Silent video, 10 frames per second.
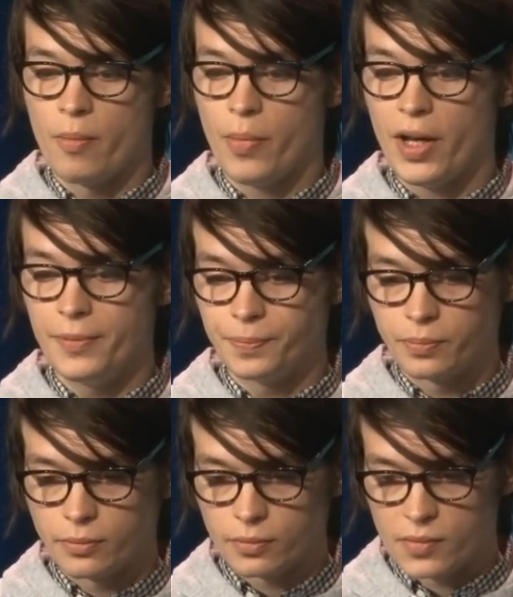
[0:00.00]
But
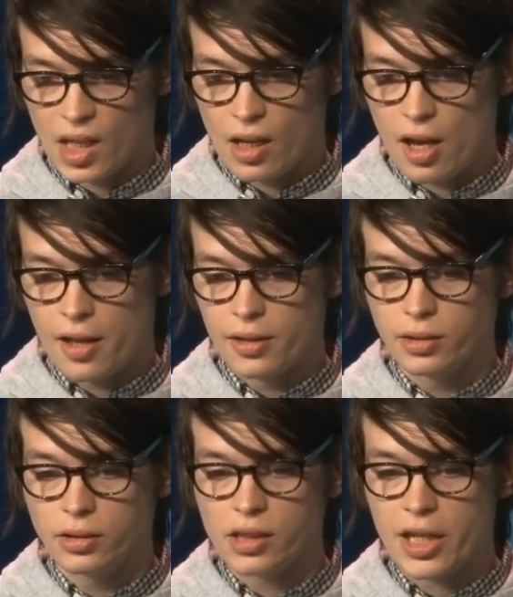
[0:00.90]

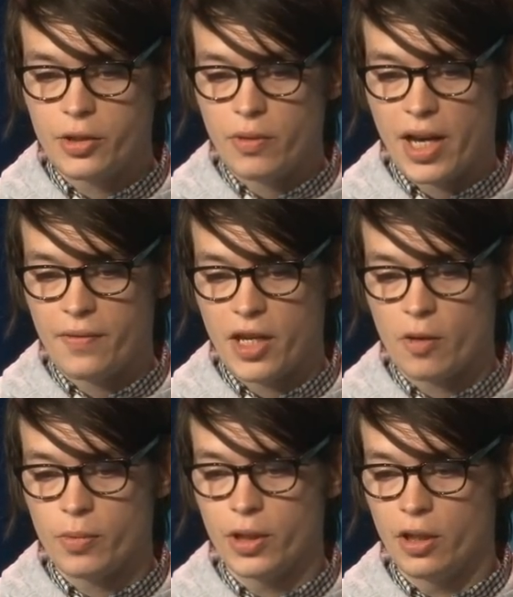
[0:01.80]
I do have the
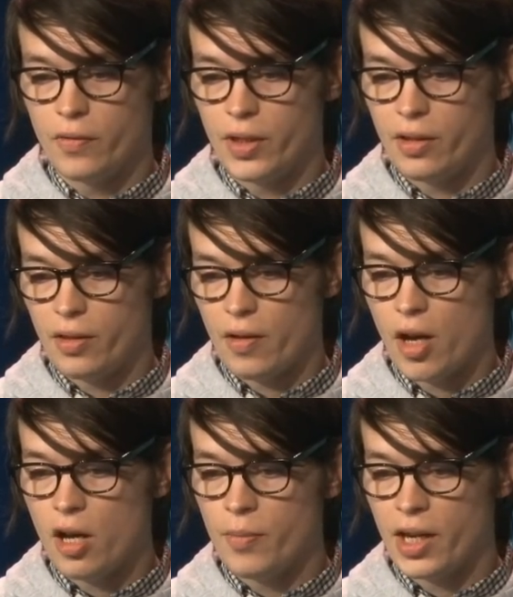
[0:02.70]
output of it um,